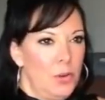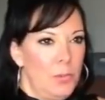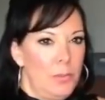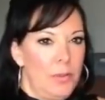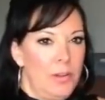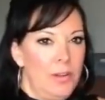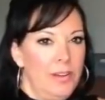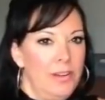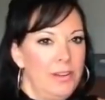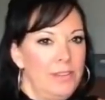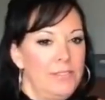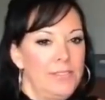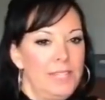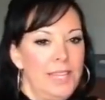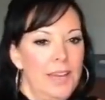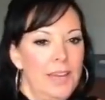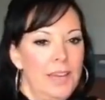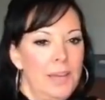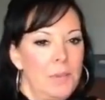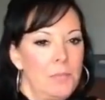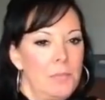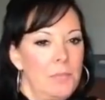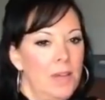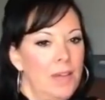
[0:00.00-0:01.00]
for a period of
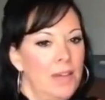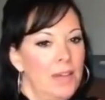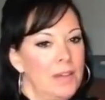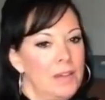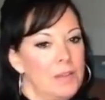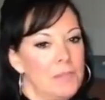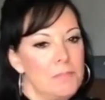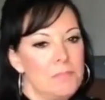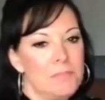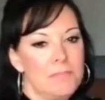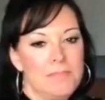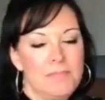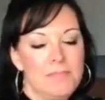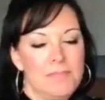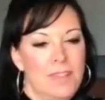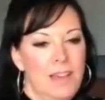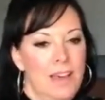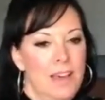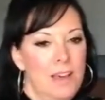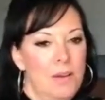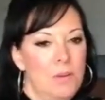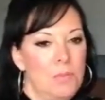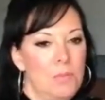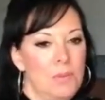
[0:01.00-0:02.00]
time. Um,
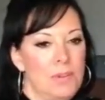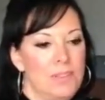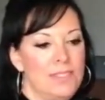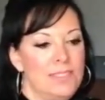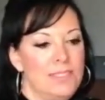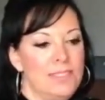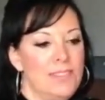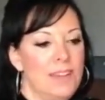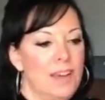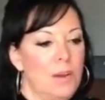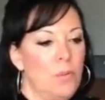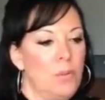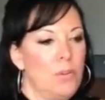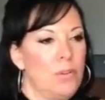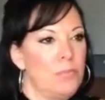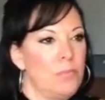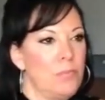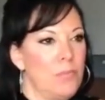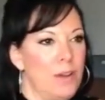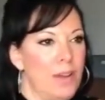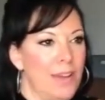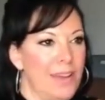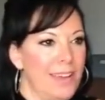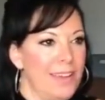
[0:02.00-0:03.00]
that was not one
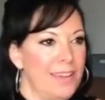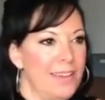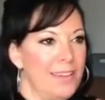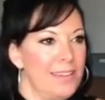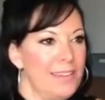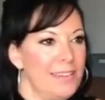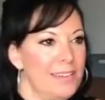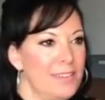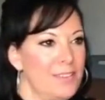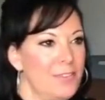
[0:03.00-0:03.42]
of my